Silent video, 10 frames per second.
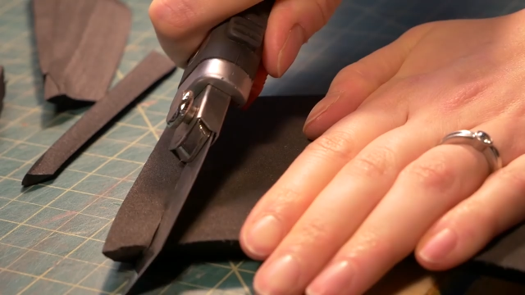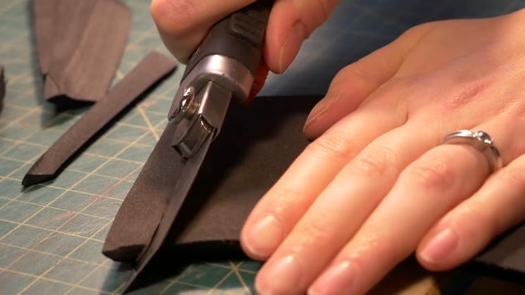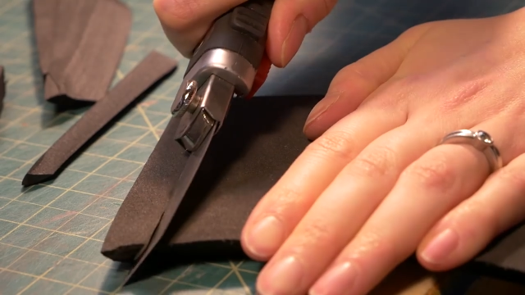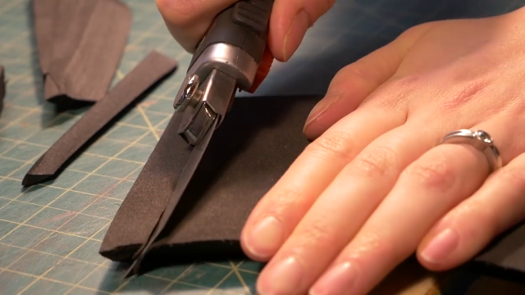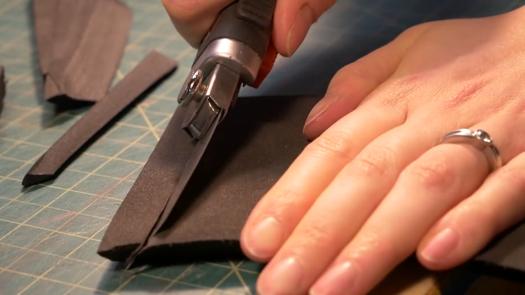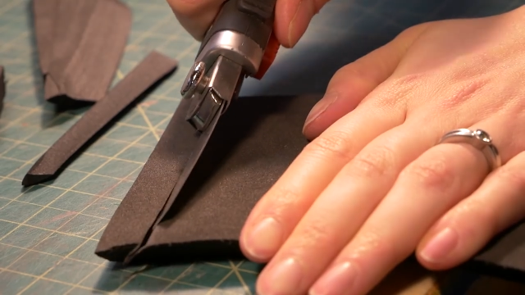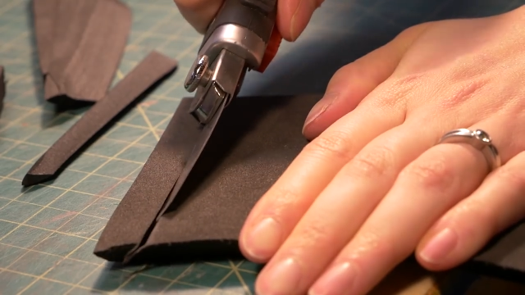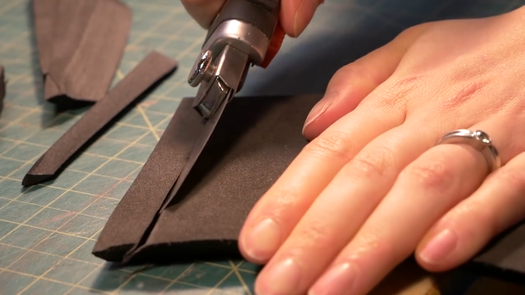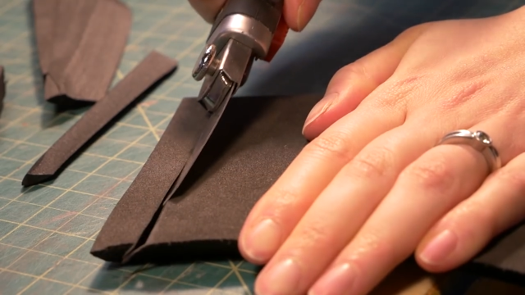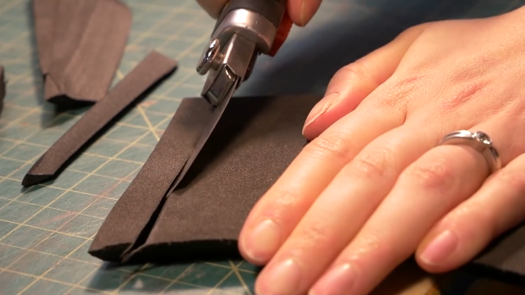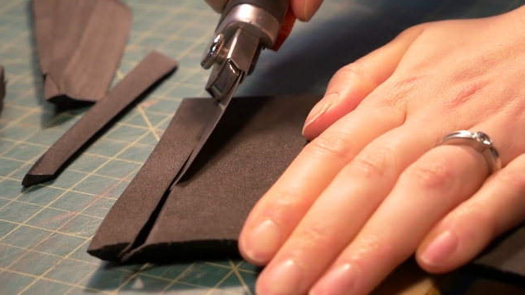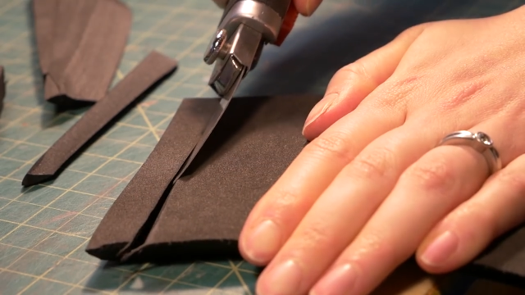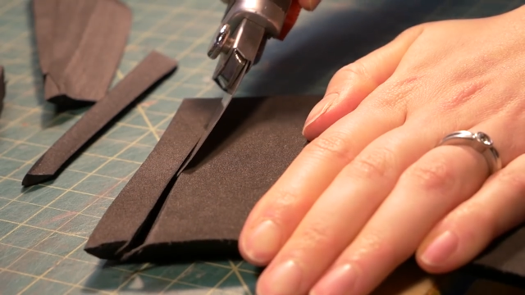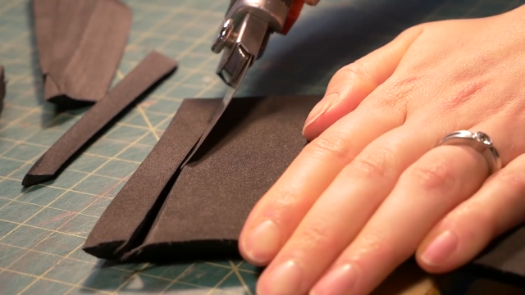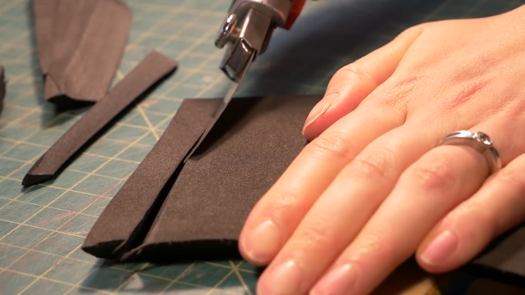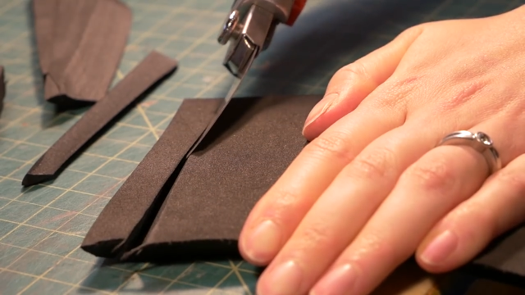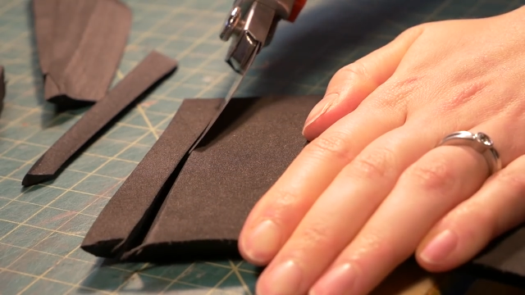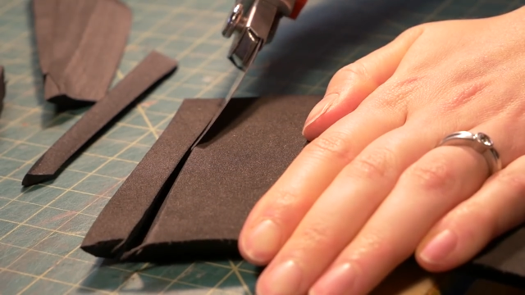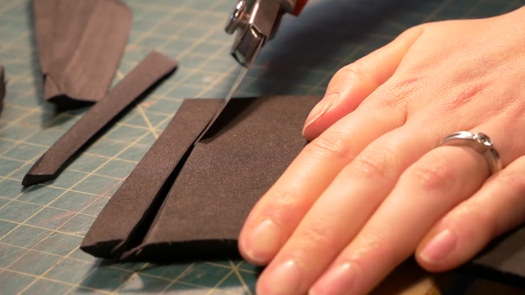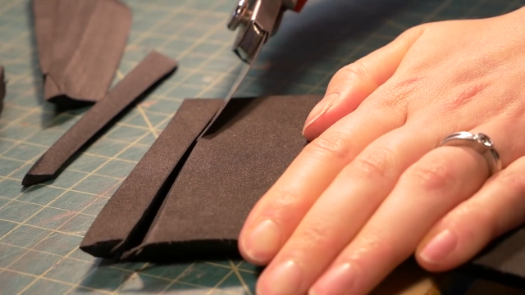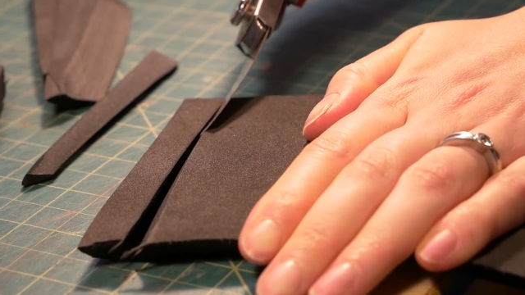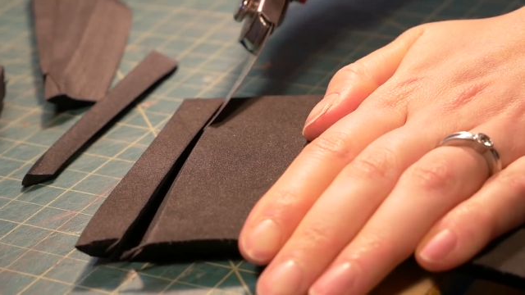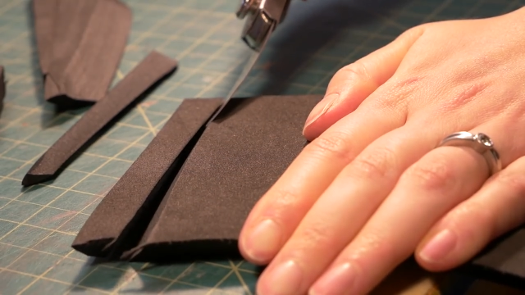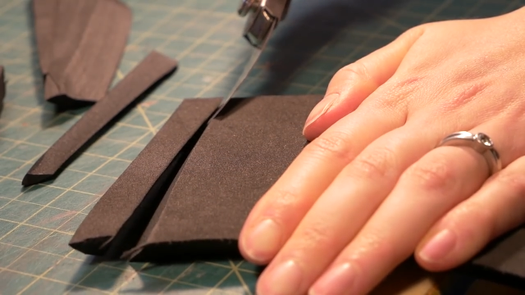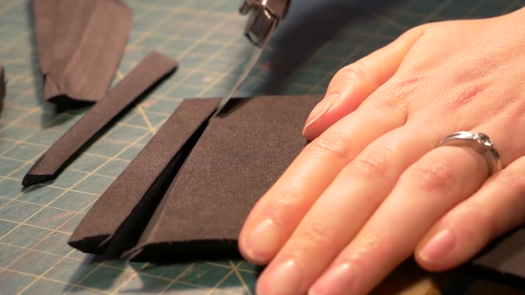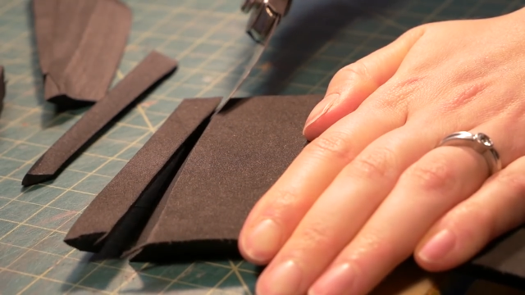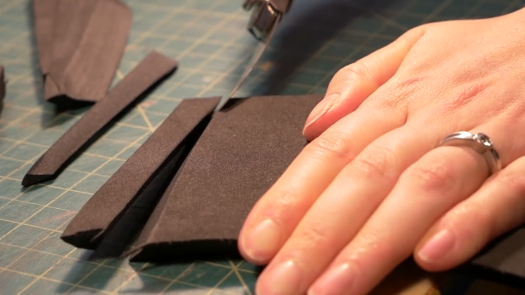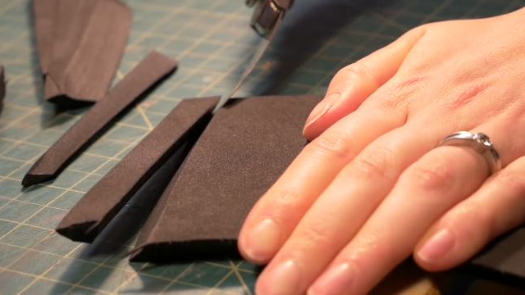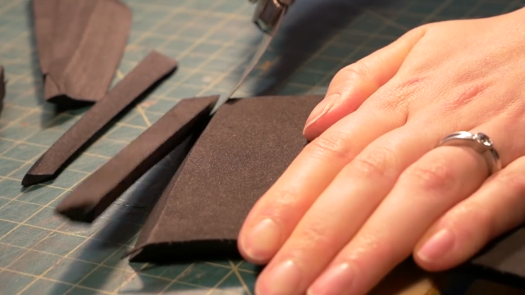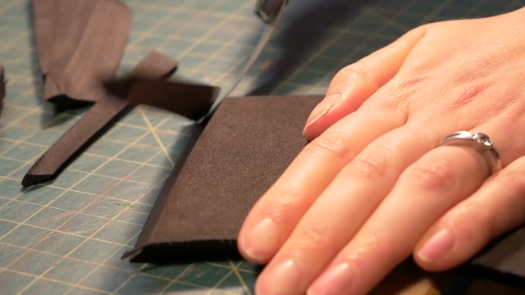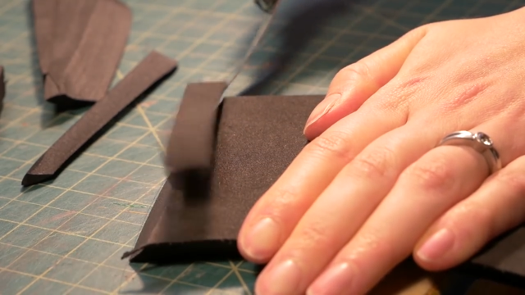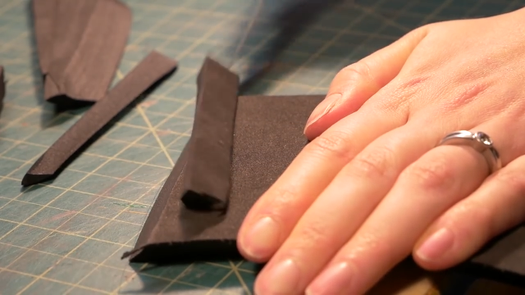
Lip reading: (no speaker visible)